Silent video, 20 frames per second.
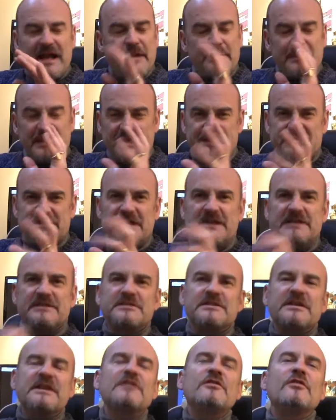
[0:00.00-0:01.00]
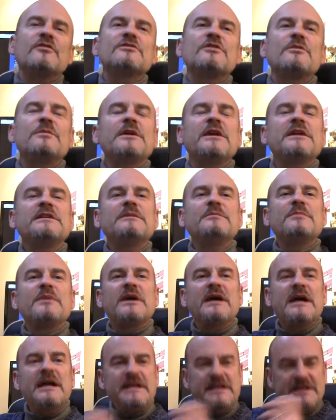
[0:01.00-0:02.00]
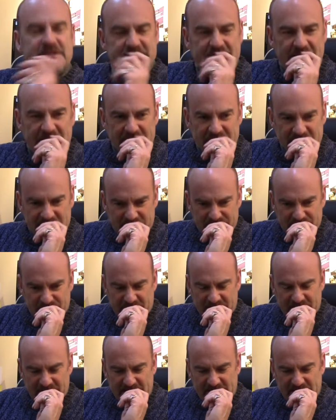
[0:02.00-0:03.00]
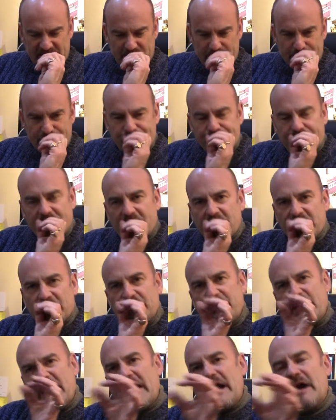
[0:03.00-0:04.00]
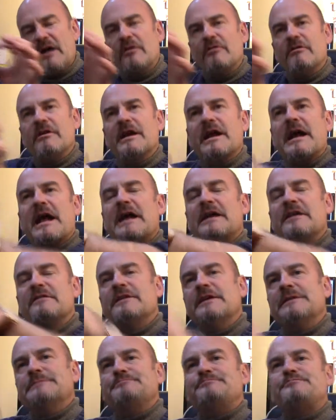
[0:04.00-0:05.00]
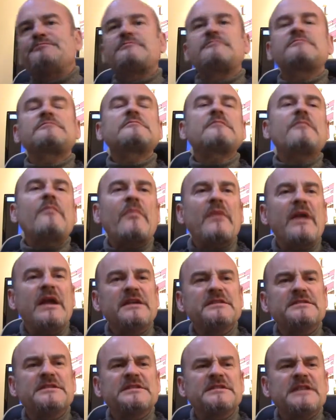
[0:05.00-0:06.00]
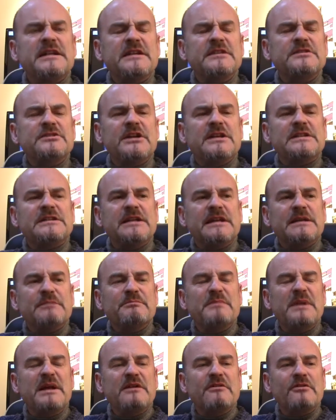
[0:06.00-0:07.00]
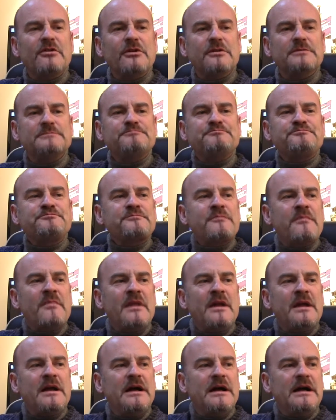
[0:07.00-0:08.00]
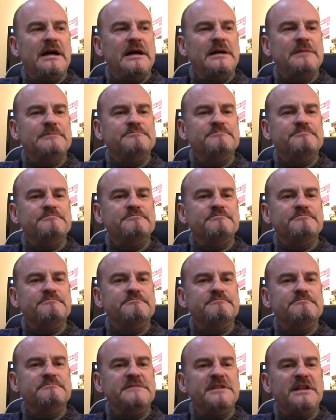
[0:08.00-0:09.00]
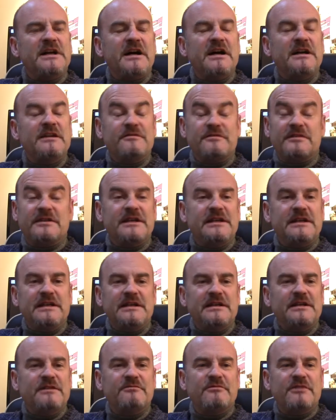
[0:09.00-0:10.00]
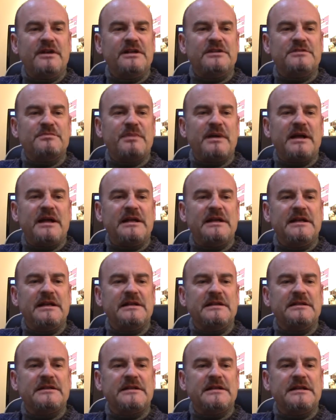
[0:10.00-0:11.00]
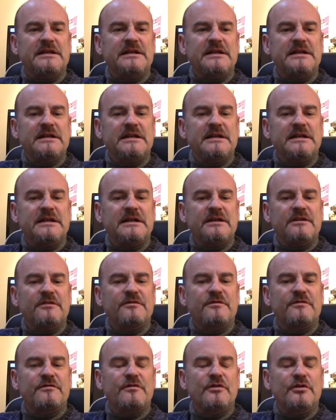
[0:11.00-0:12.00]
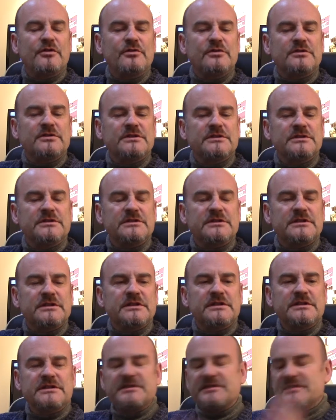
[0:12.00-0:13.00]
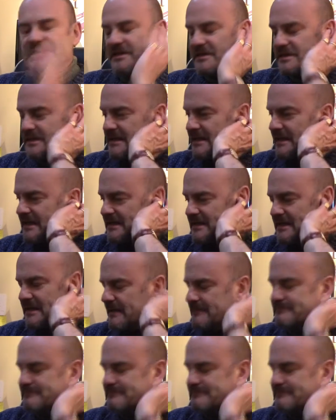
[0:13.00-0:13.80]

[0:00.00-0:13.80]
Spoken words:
I mean, it's not dominating by any sense, but then you powering out of it, it's this energetic, mineral, lively, rich palate, fruit and acidity, and